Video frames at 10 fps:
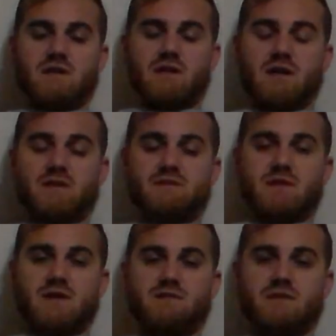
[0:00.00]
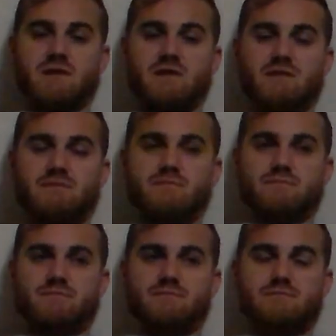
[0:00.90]
I guess that's it.
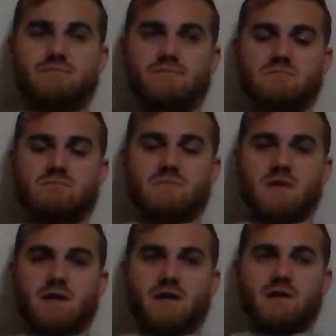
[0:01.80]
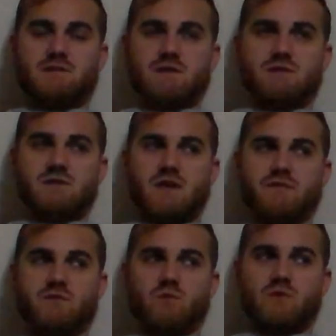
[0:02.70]
I guess I just
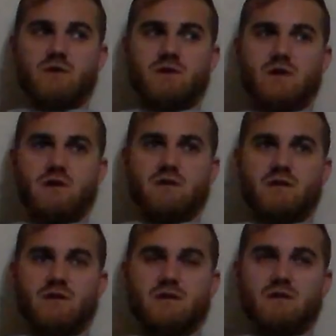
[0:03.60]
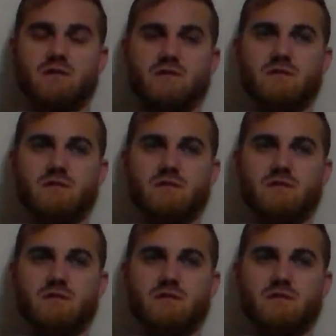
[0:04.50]
have to work harder